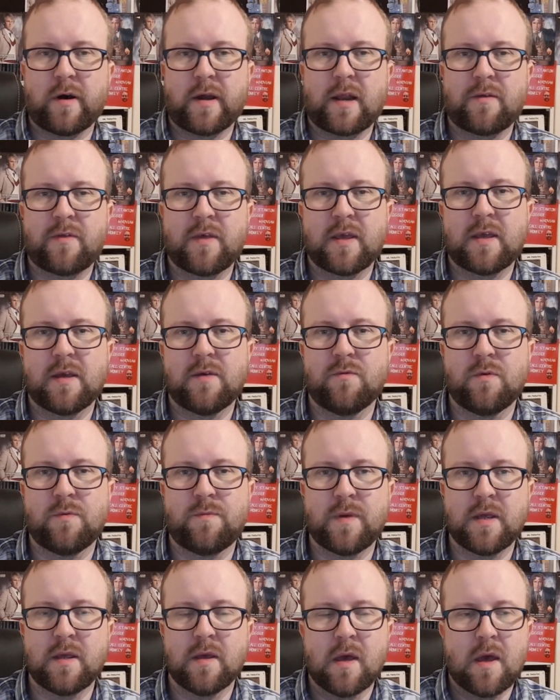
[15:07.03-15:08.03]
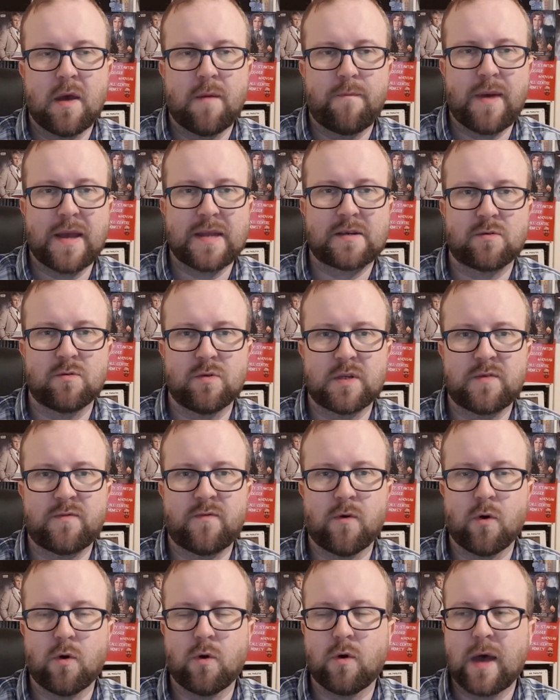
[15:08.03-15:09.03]
and I think it would be better as
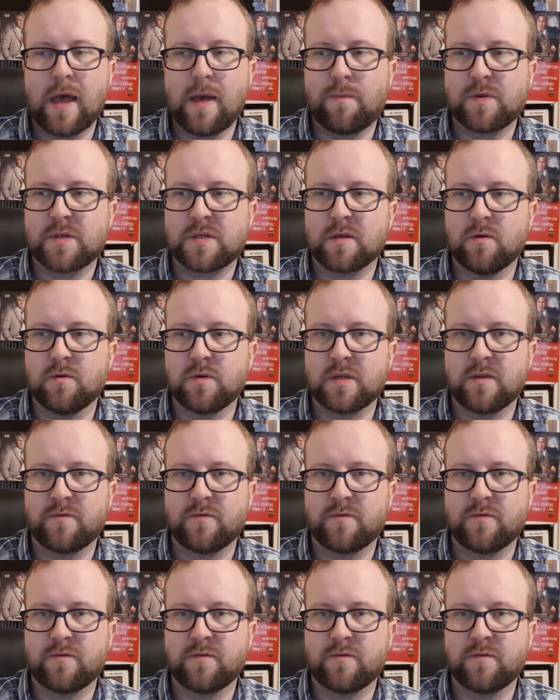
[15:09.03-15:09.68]
four episodes.